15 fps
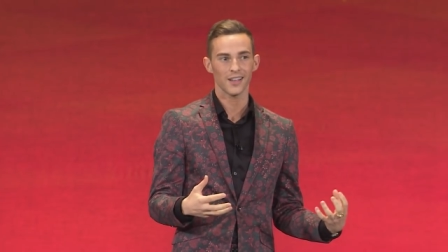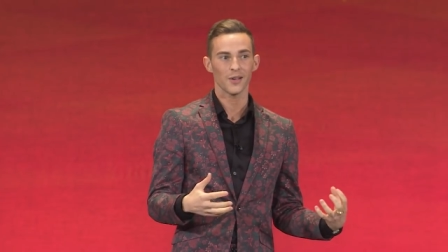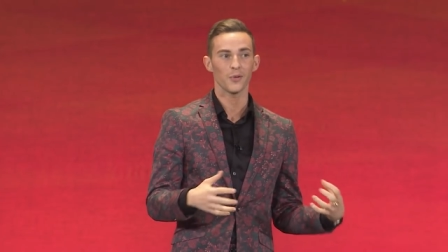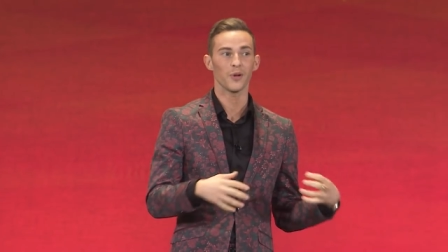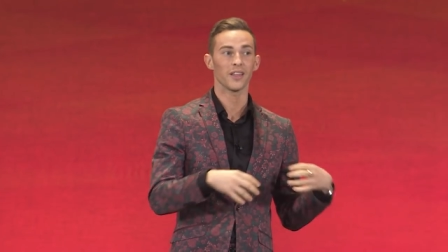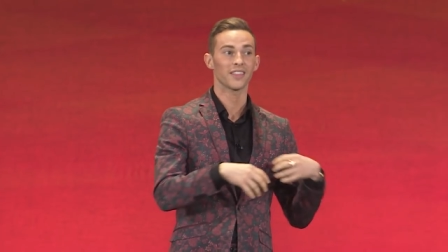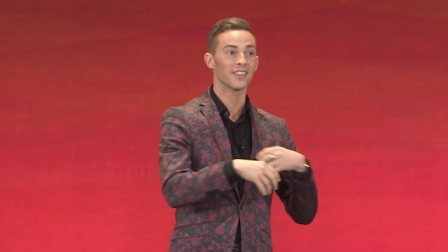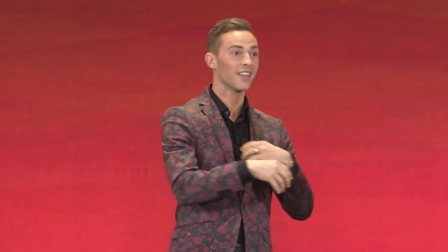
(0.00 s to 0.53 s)

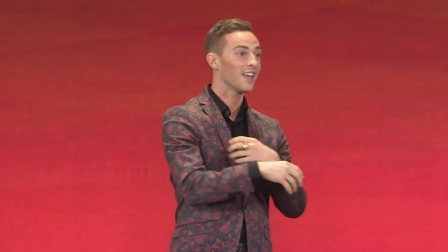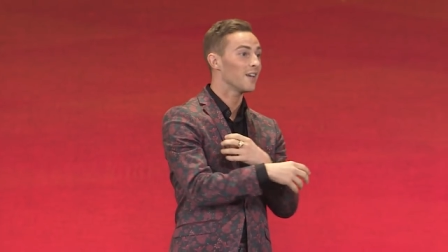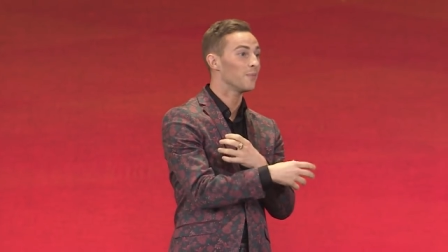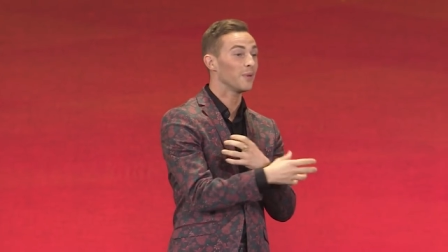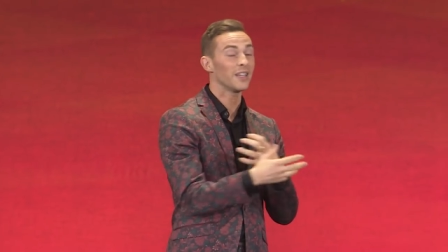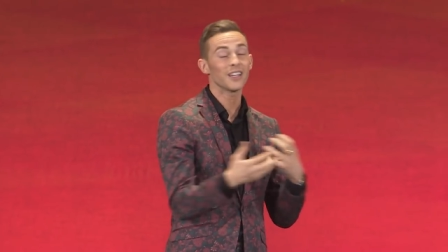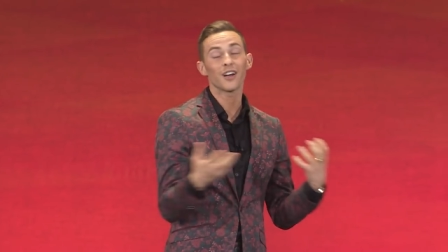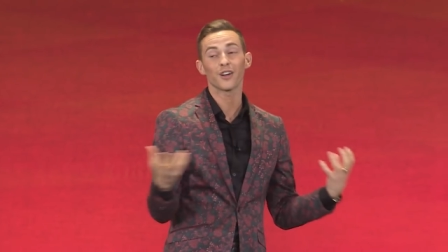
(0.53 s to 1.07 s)
with
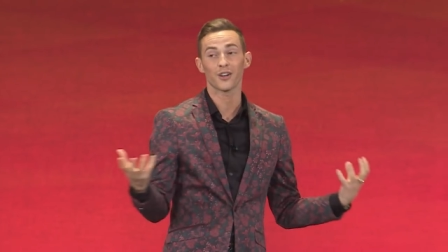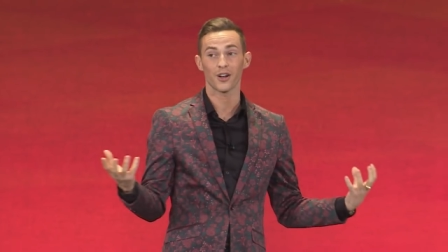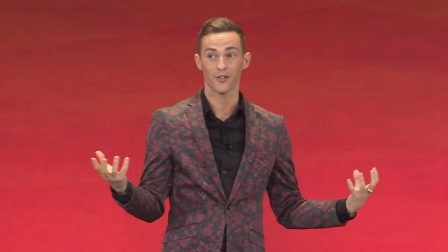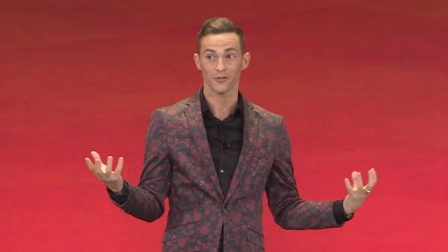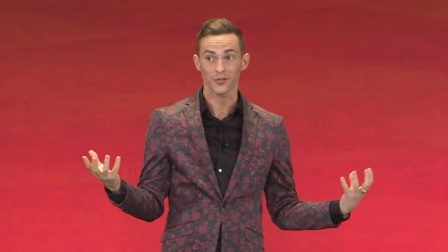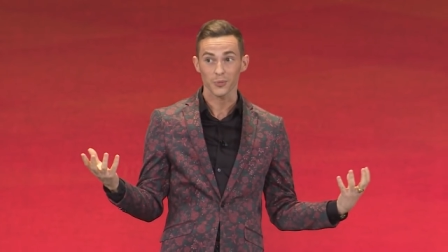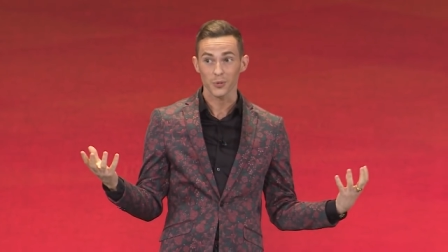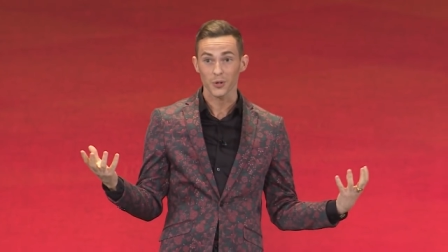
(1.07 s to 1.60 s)
being
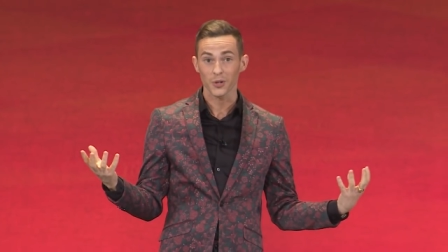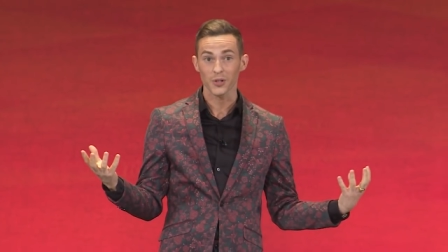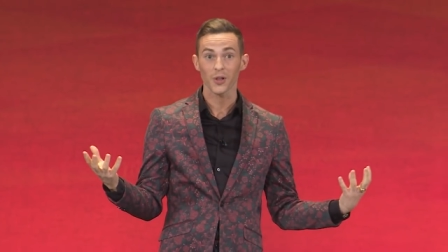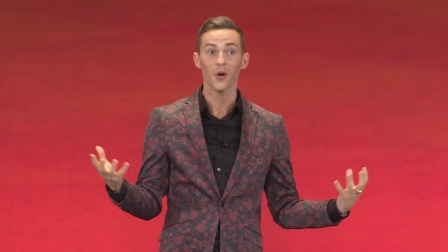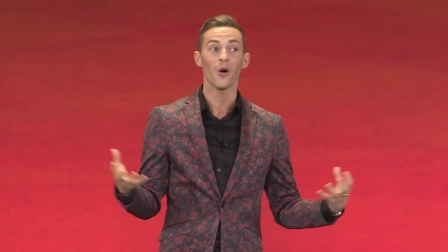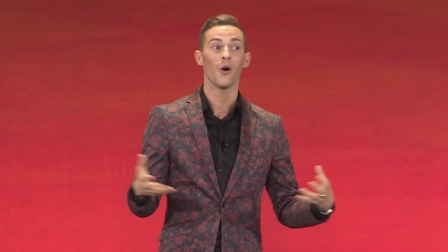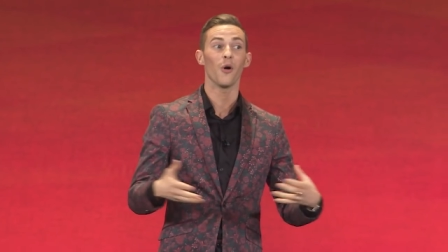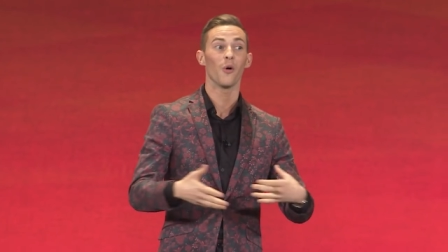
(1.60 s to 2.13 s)

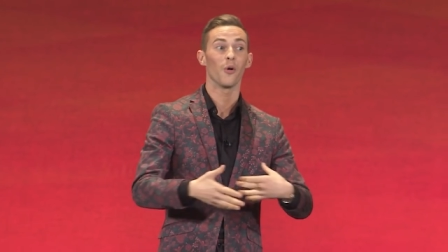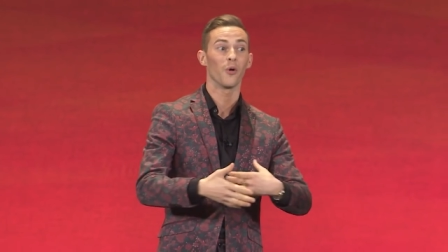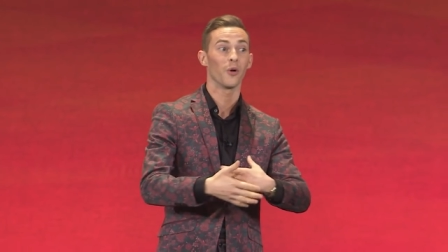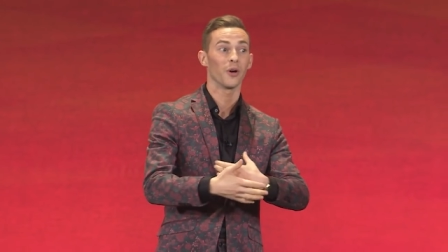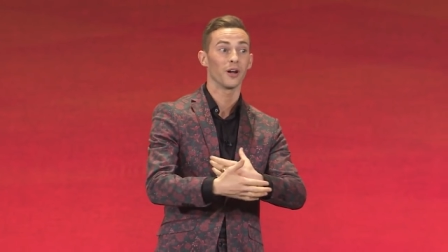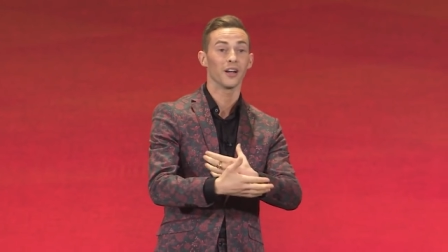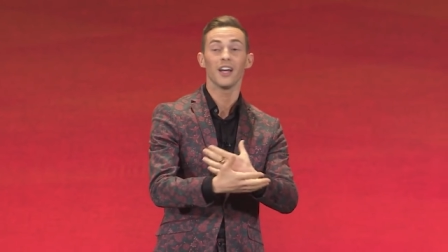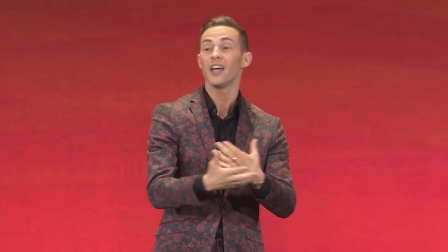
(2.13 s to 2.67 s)
uncomfortable
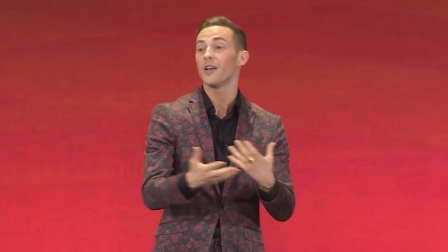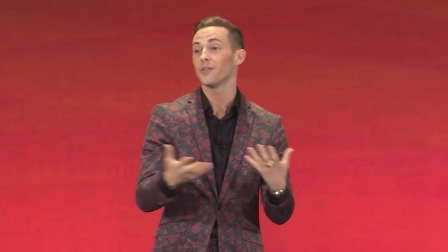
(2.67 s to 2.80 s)
or